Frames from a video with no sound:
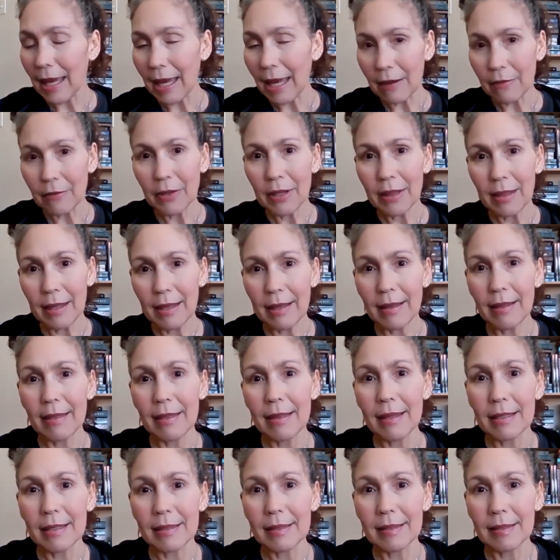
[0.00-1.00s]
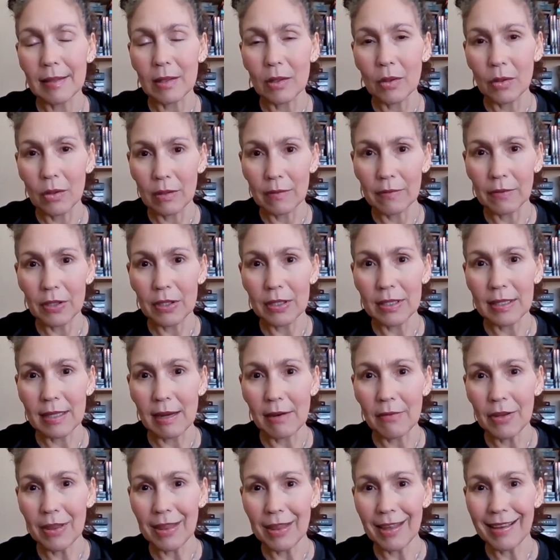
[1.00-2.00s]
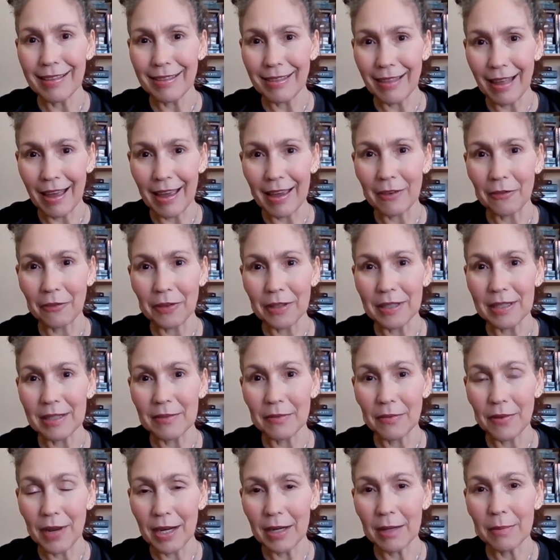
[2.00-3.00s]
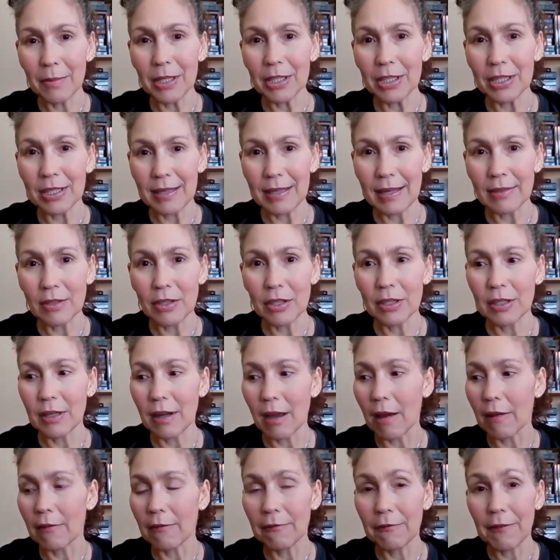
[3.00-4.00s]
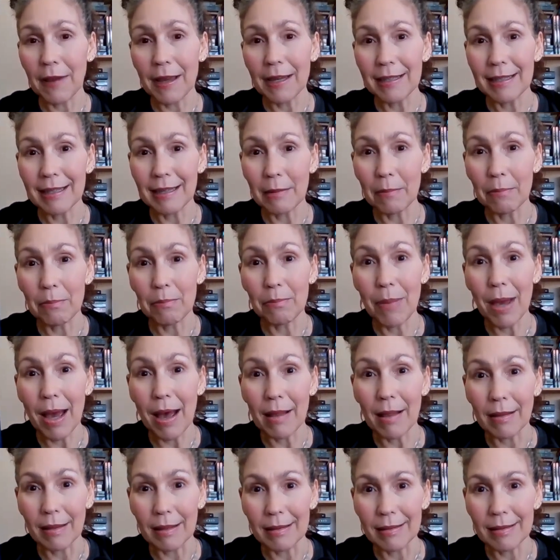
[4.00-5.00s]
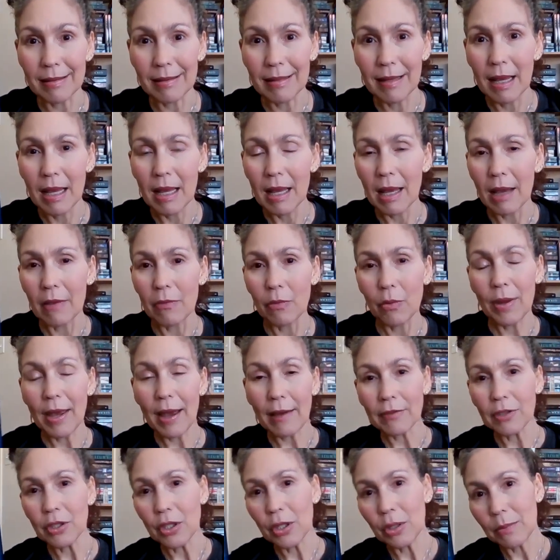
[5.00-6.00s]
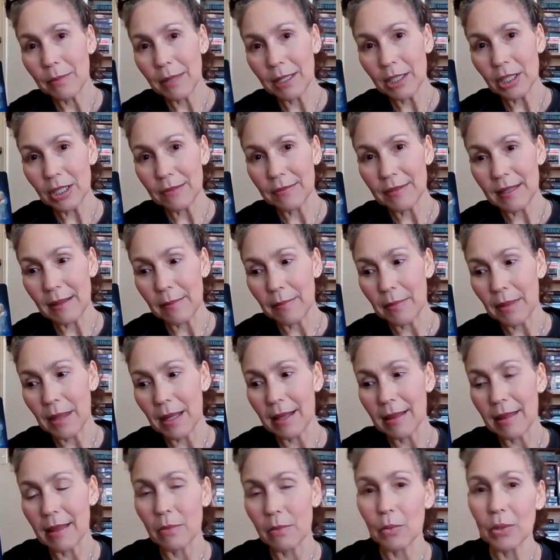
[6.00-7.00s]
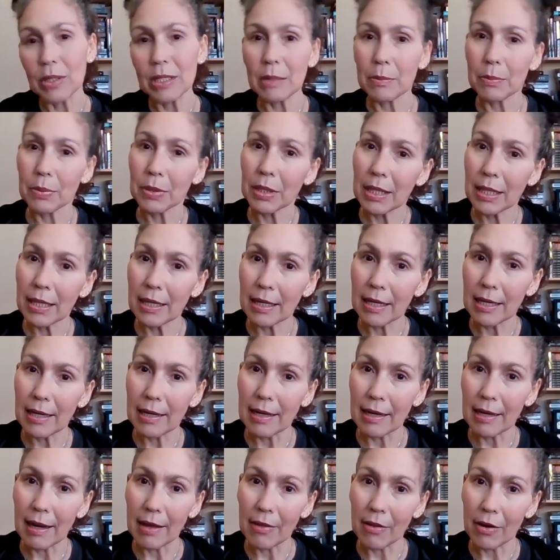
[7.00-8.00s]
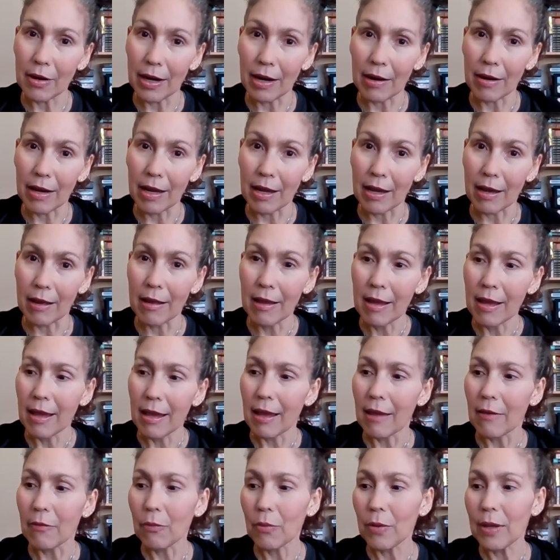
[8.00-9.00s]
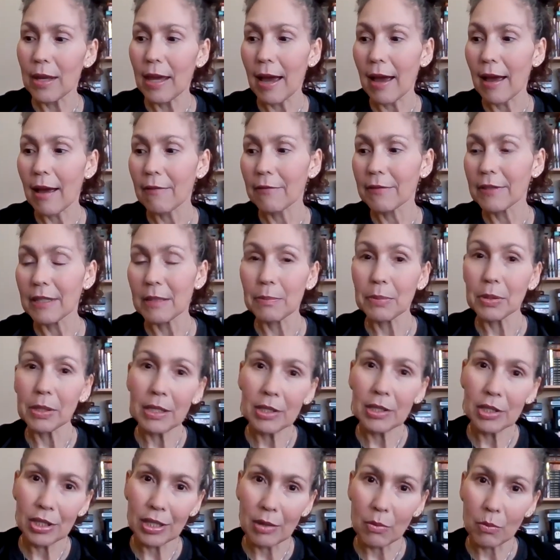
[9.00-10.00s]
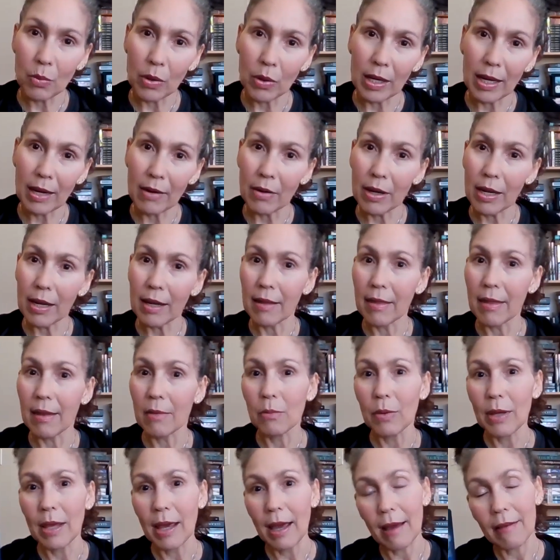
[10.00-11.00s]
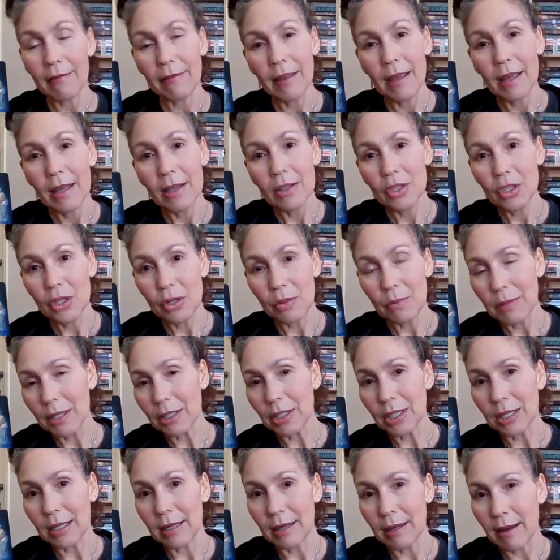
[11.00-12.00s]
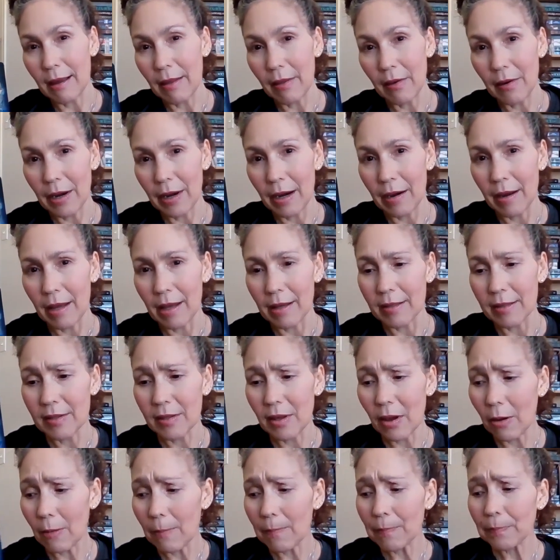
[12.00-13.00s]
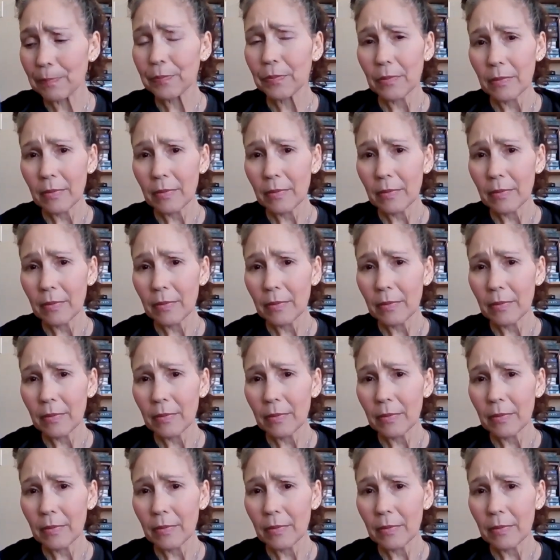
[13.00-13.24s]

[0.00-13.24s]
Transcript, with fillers: Everything in this universe, everything in life is very much centered on finding balance. If we have too much of something, then we're depleted in another area. If we have depletion in one area, then we have too much in another area. So,